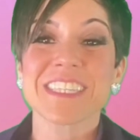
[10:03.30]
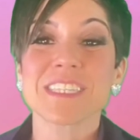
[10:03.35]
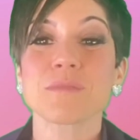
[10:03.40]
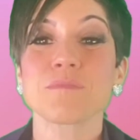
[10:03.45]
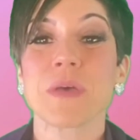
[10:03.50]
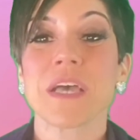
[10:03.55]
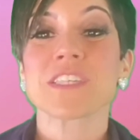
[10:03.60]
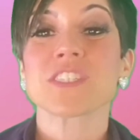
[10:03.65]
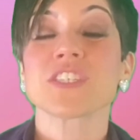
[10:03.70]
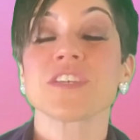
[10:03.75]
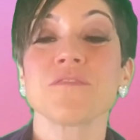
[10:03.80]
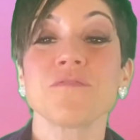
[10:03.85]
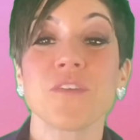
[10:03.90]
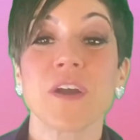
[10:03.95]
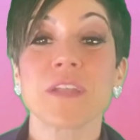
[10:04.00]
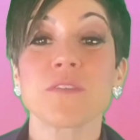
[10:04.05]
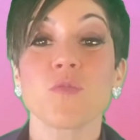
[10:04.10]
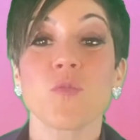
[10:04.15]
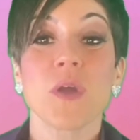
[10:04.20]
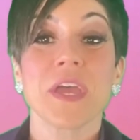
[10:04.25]
especially
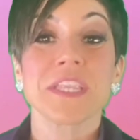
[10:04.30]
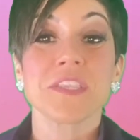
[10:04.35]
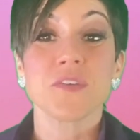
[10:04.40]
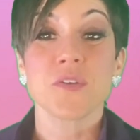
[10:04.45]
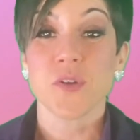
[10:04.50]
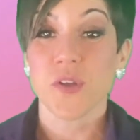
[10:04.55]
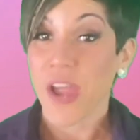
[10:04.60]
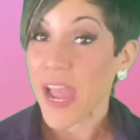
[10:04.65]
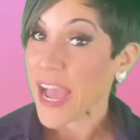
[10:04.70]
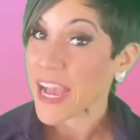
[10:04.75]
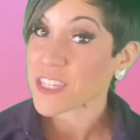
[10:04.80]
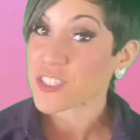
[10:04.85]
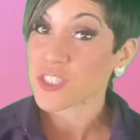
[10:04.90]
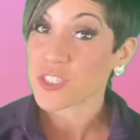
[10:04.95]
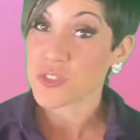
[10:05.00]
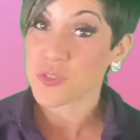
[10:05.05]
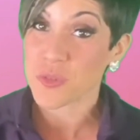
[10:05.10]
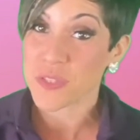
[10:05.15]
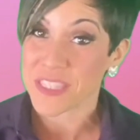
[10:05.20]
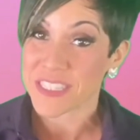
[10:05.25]
fun when you're
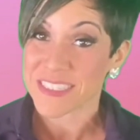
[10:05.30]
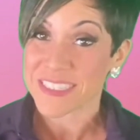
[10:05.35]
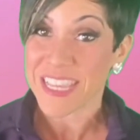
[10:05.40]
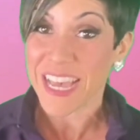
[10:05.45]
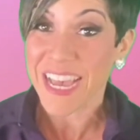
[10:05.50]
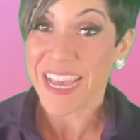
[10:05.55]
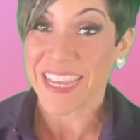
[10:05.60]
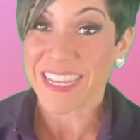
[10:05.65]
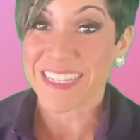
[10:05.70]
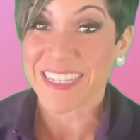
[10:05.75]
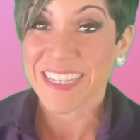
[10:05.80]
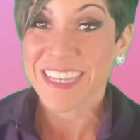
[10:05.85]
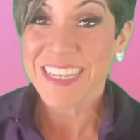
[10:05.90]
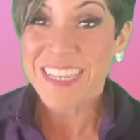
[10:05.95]
actually doing the side.